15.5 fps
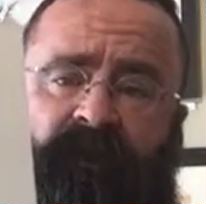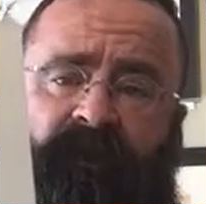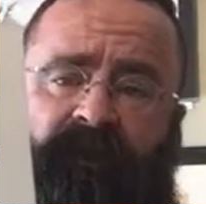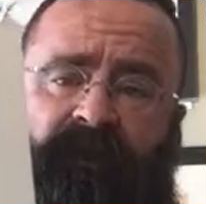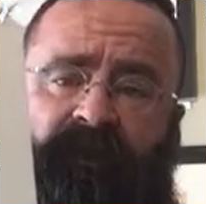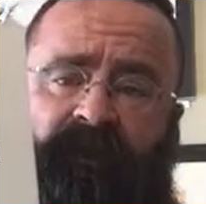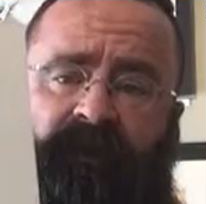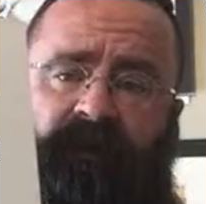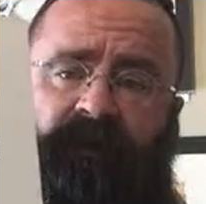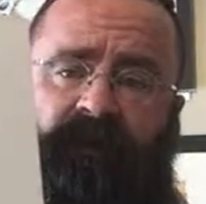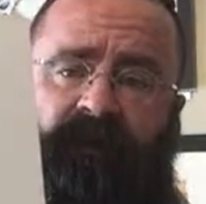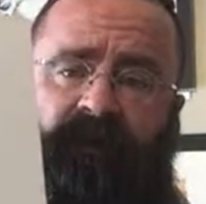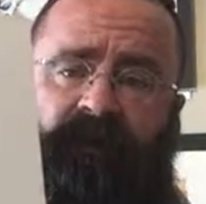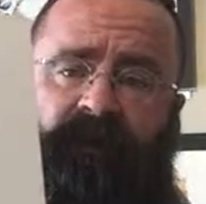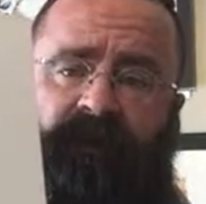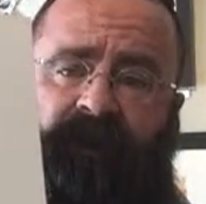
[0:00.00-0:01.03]
and
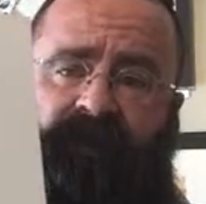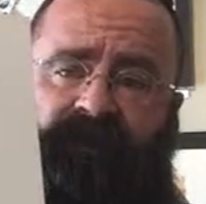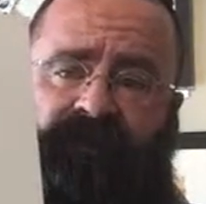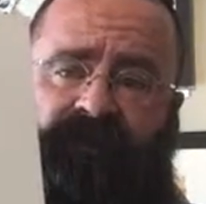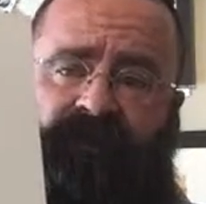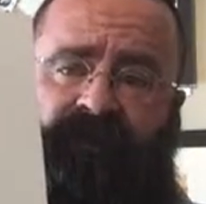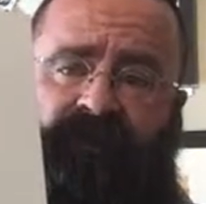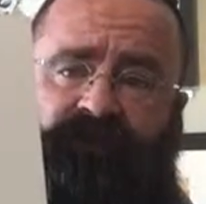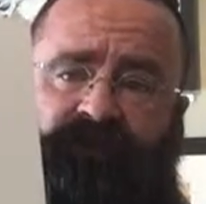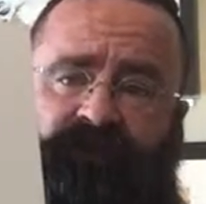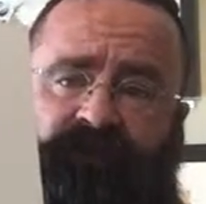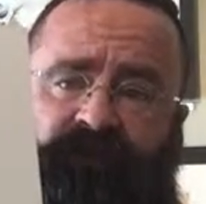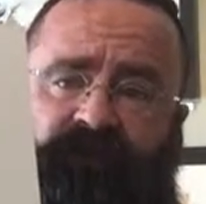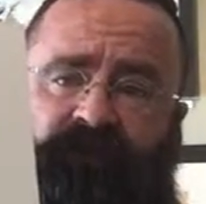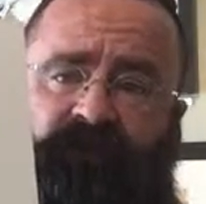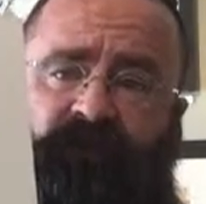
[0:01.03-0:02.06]
I just used
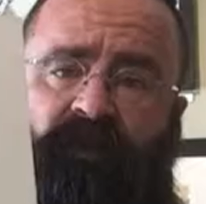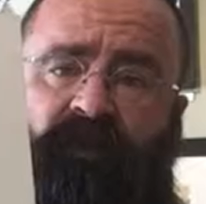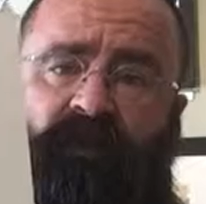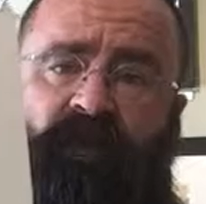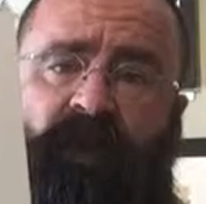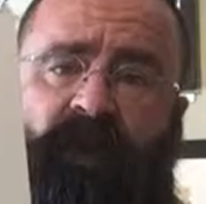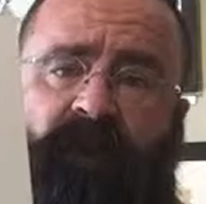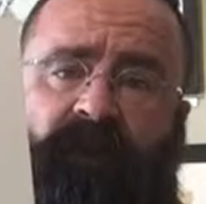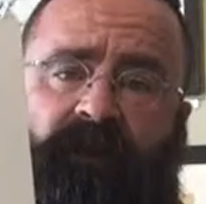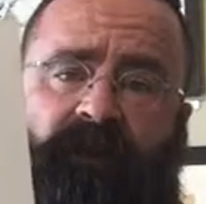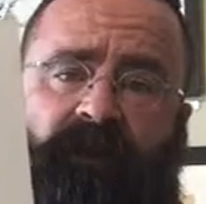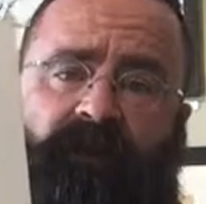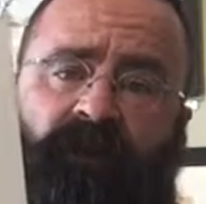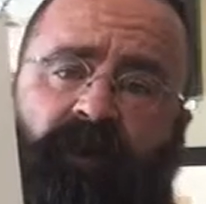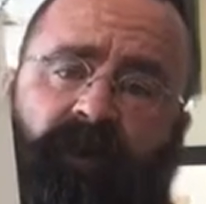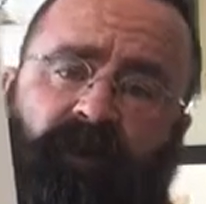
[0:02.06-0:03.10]
different
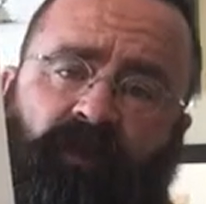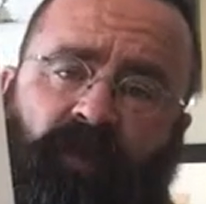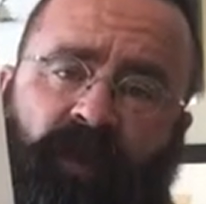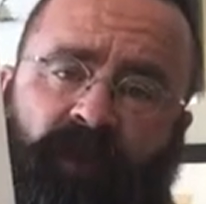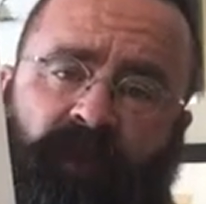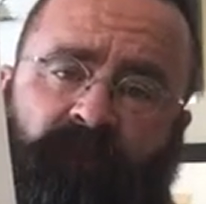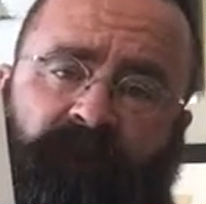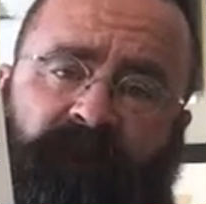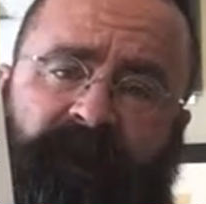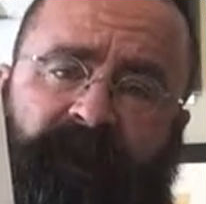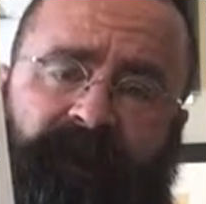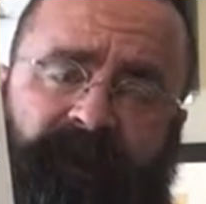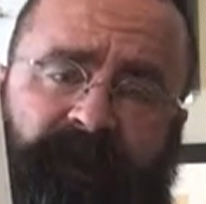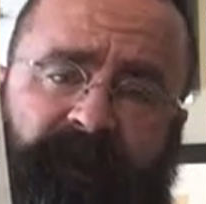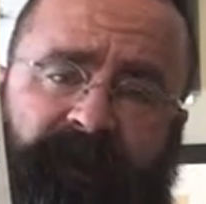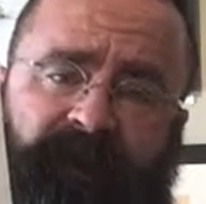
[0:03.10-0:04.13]
water. More water made
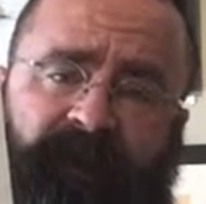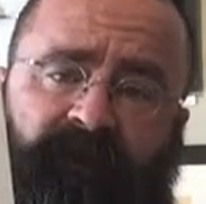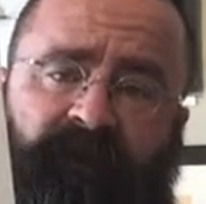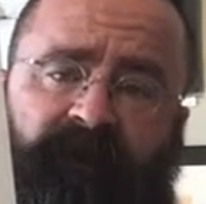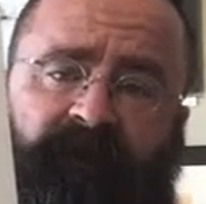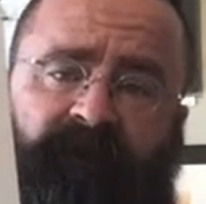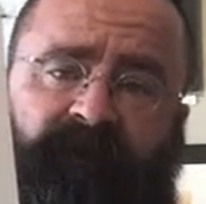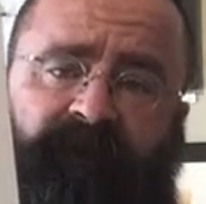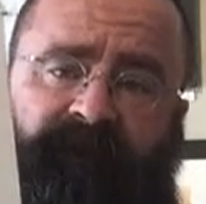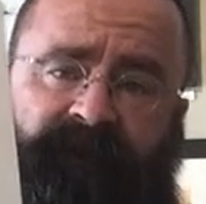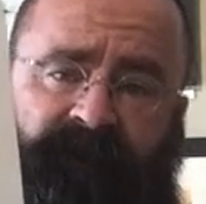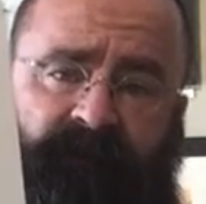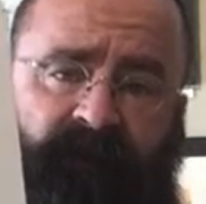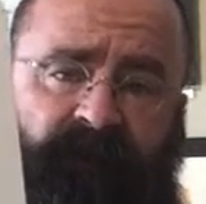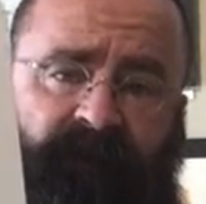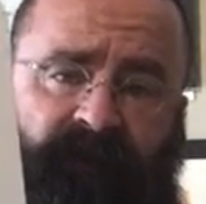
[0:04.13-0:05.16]
it lighter, and
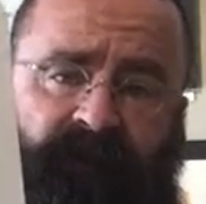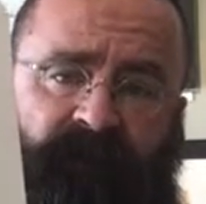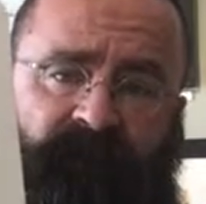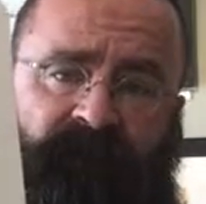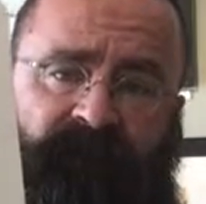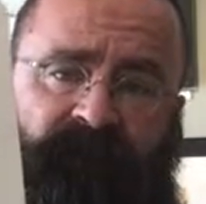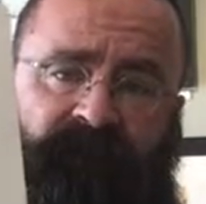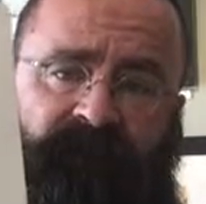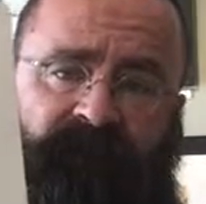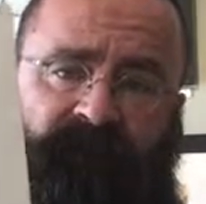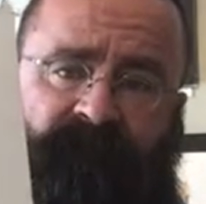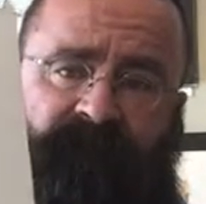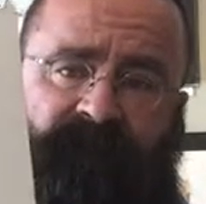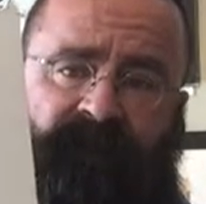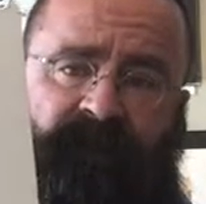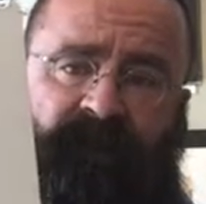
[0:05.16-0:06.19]
less water I
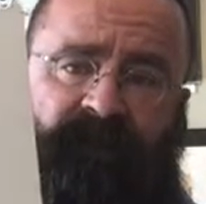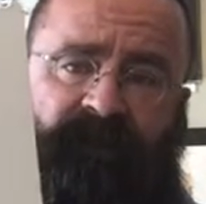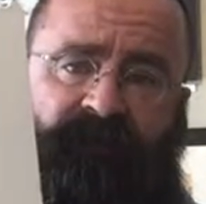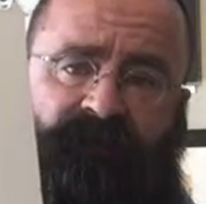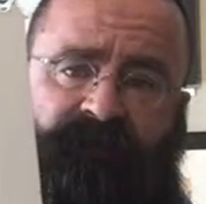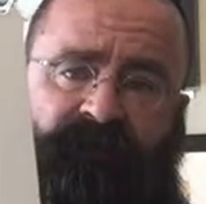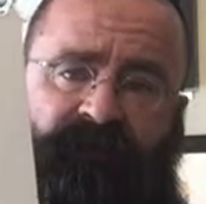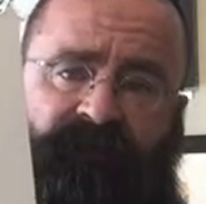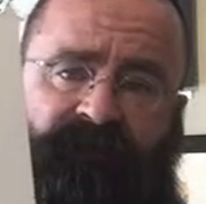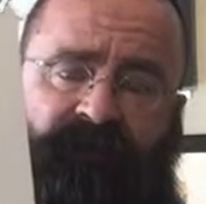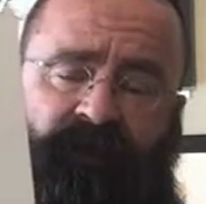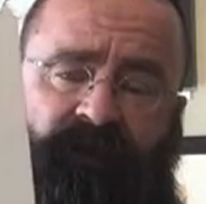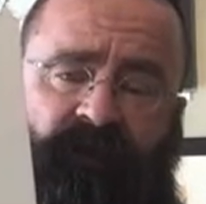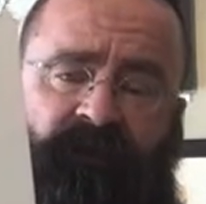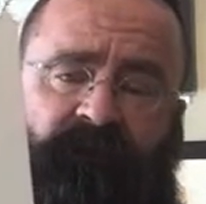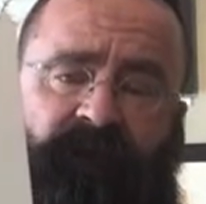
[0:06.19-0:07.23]
kept it darker. So it's
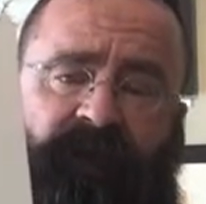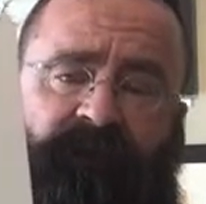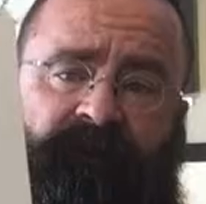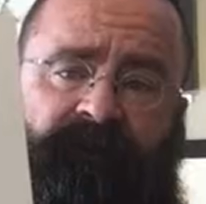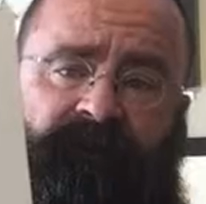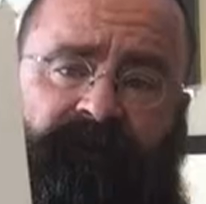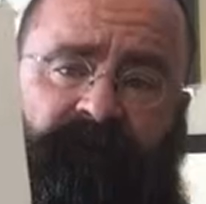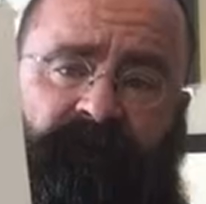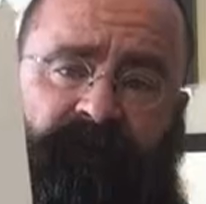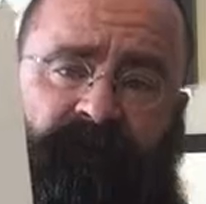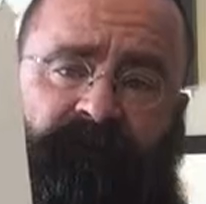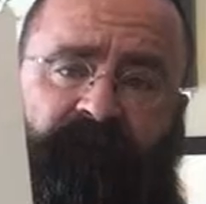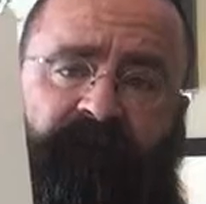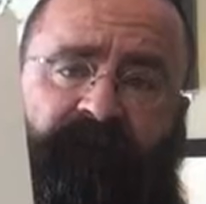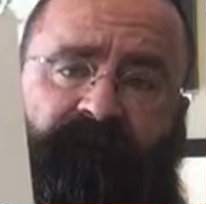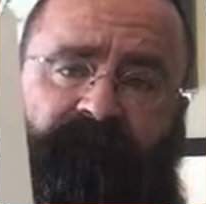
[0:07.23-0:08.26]
darker values, middle
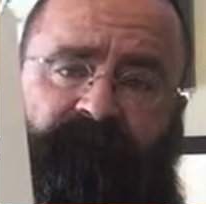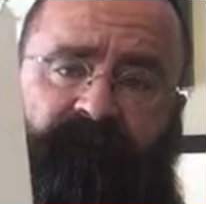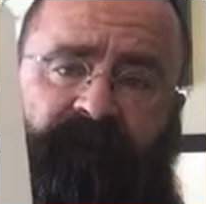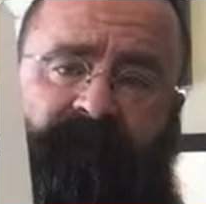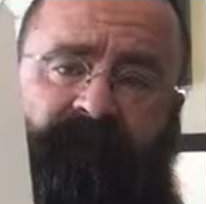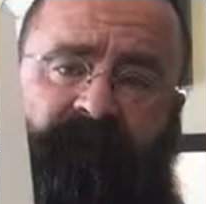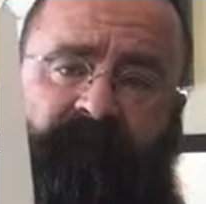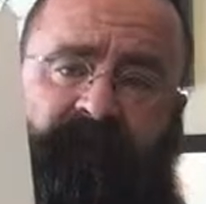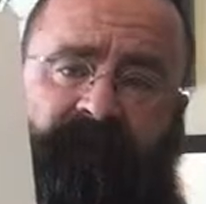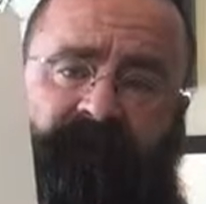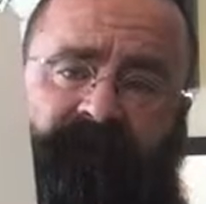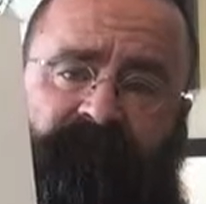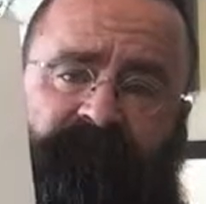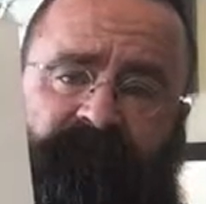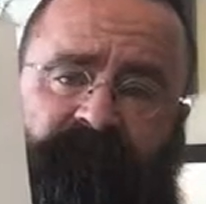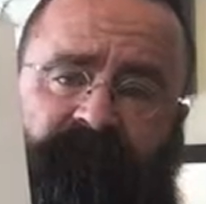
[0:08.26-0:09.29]
values, light
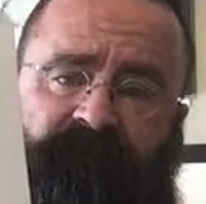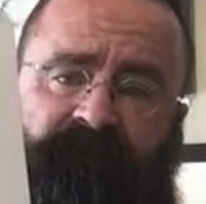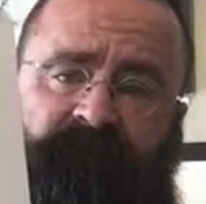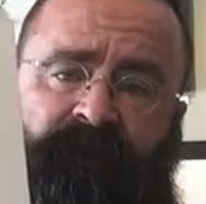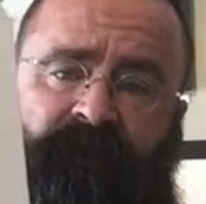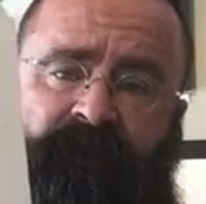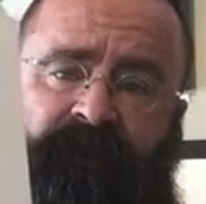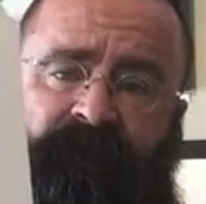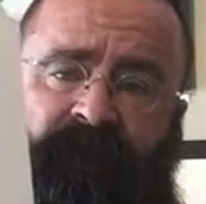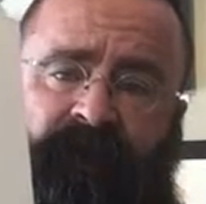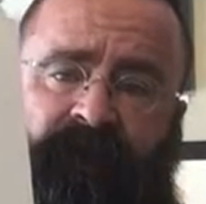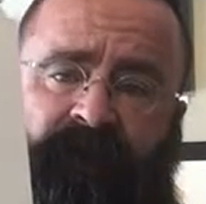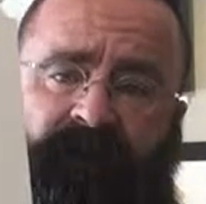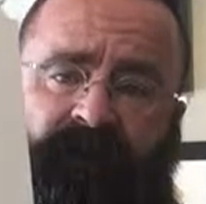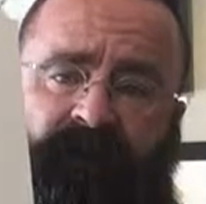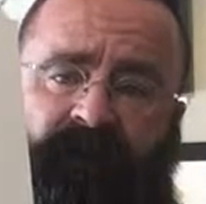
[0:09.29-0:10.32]
values.
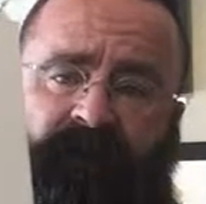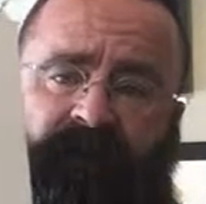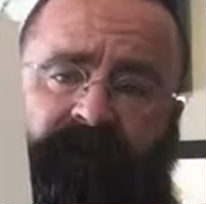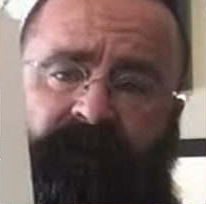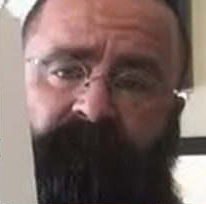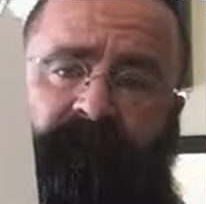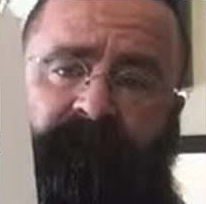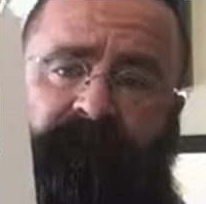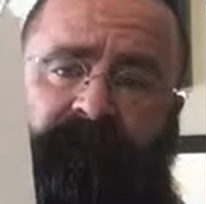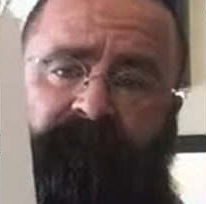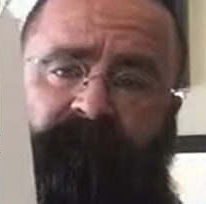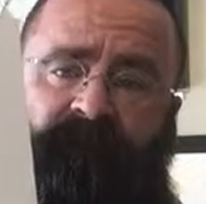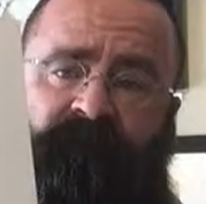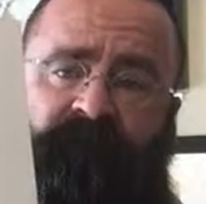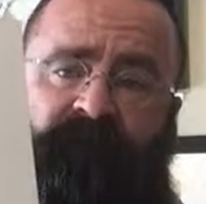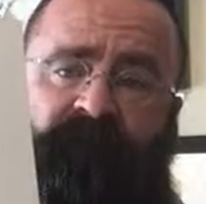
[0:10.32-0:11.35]
And it made
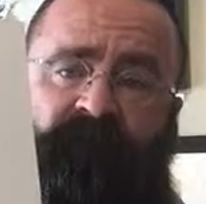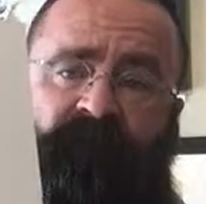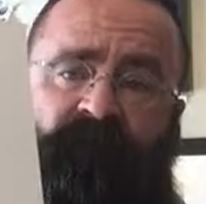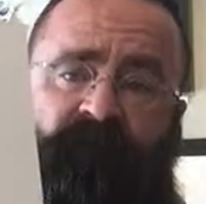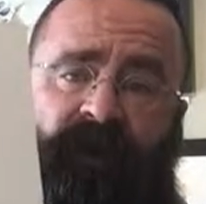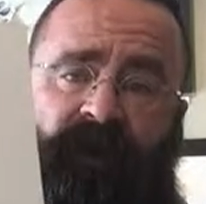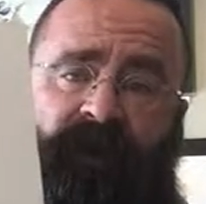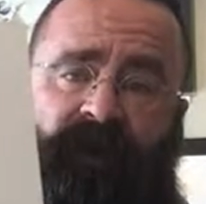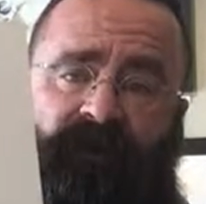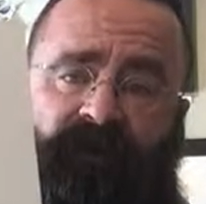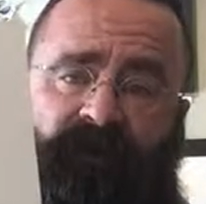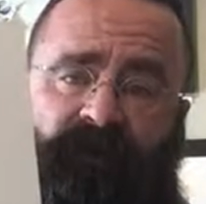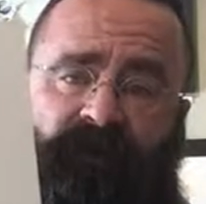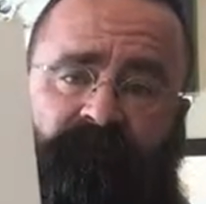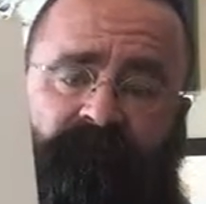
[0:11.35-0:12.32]
them feel round.